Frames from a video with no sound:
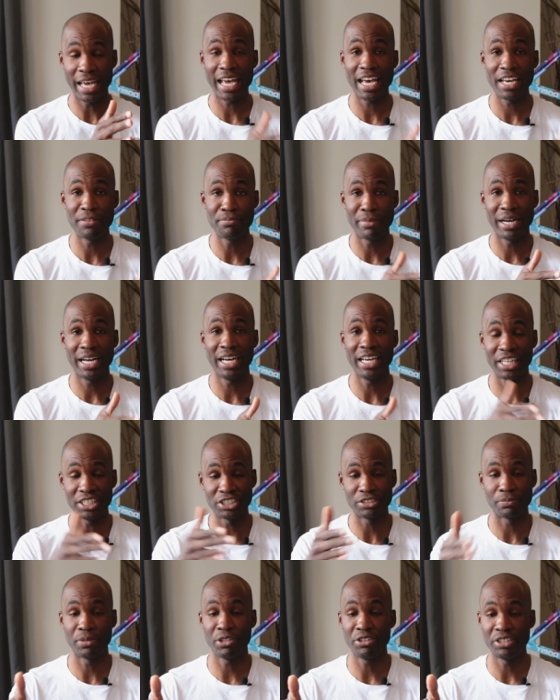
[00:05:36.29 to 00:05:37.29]
add my
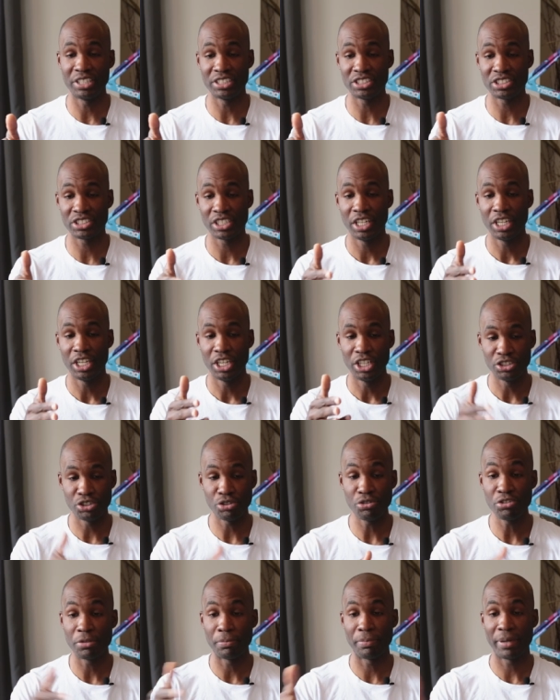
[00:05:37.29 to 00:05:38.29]
experience
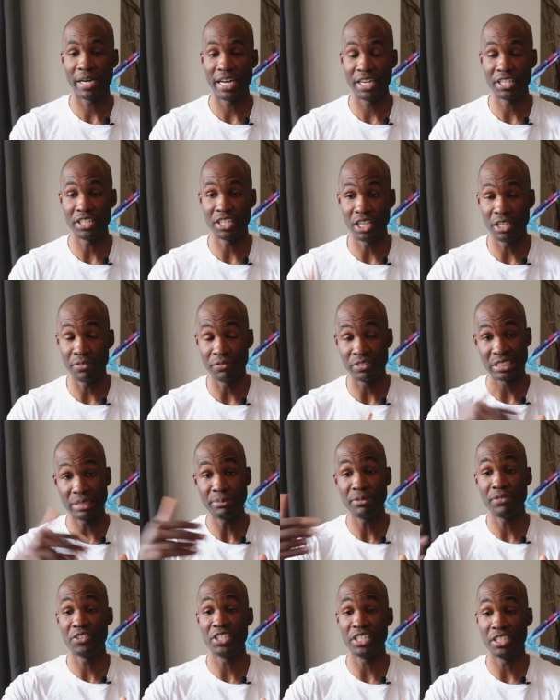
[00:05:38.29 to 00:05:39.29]
to the pot of
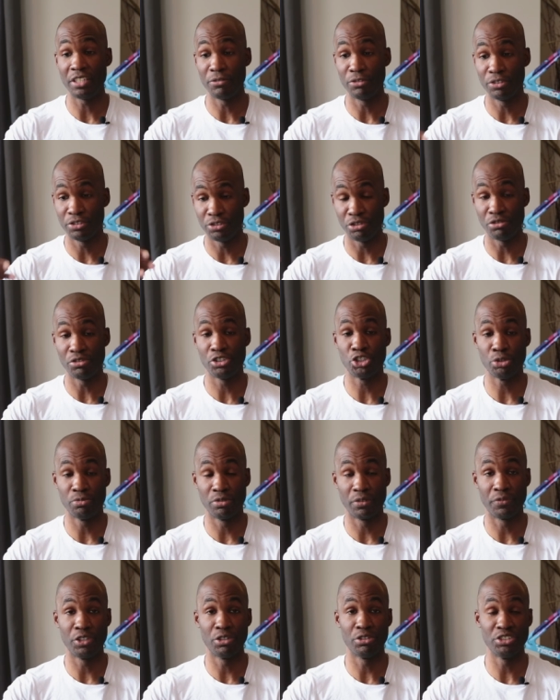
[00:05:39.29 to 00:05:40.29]
some of the YouTube
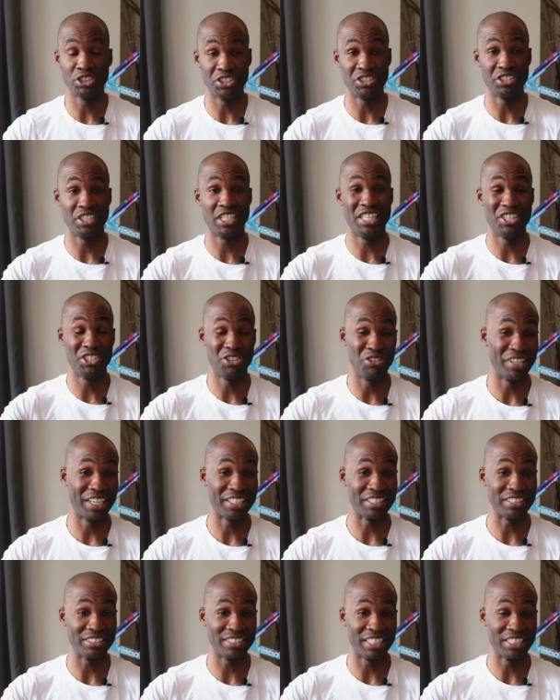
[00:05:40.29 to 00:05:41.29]
reviewers in, in the
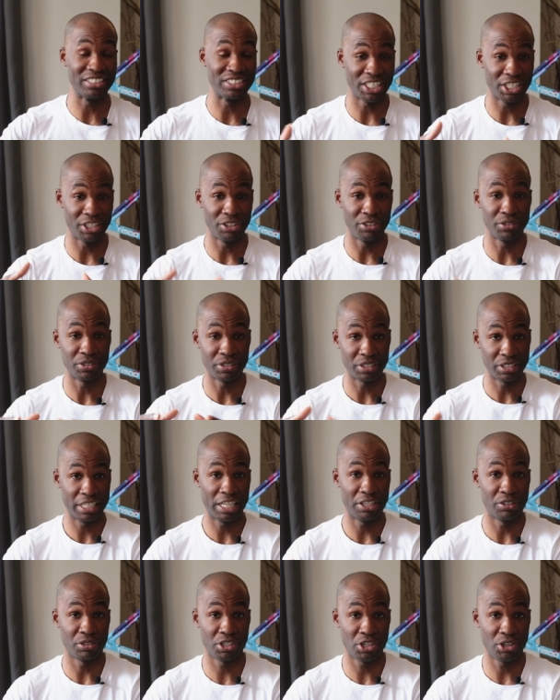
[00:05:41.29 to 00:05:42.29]
United States that are
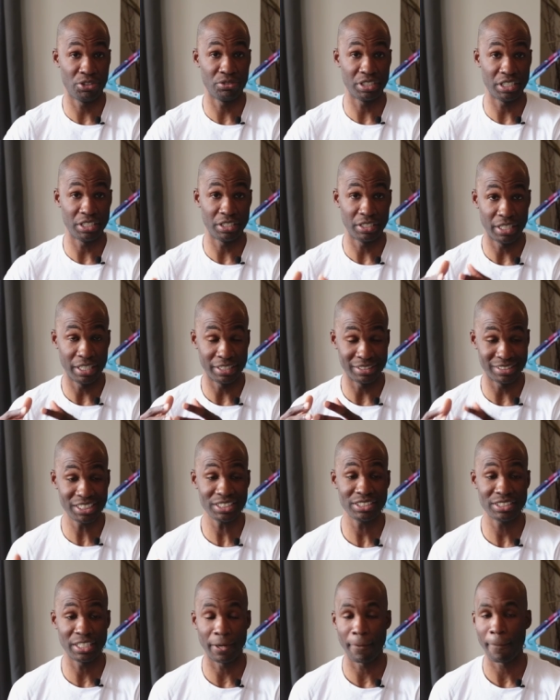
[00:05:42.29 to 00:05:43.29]
that are currently
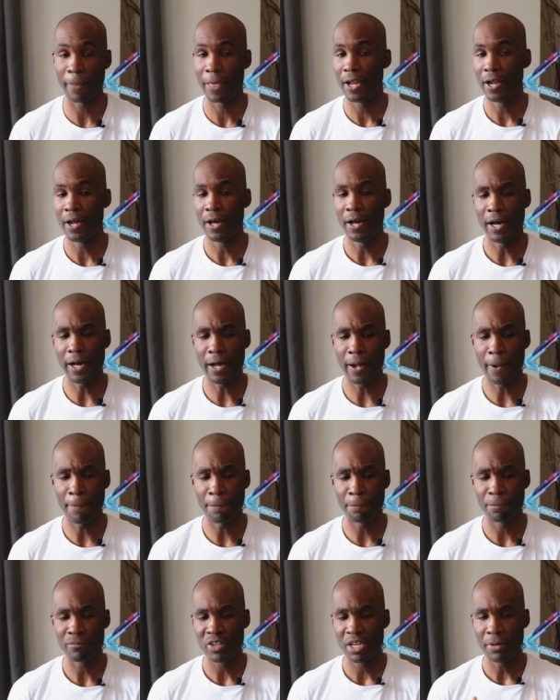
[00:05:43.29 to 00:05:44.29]
existing.
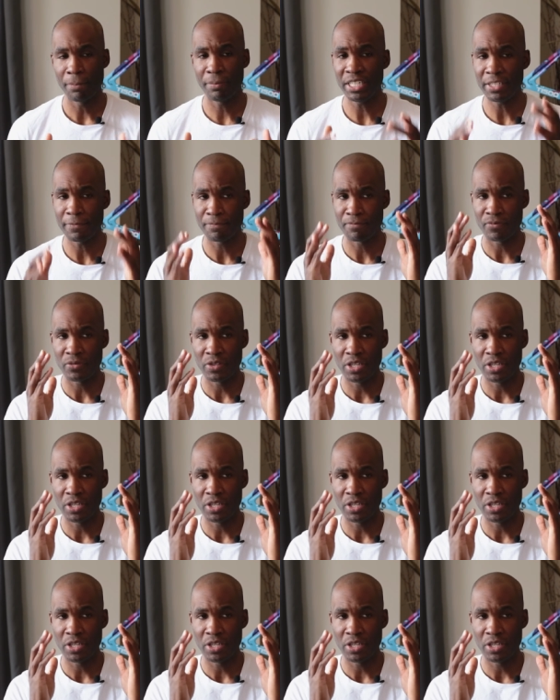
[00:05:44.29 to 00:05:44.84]
Um, but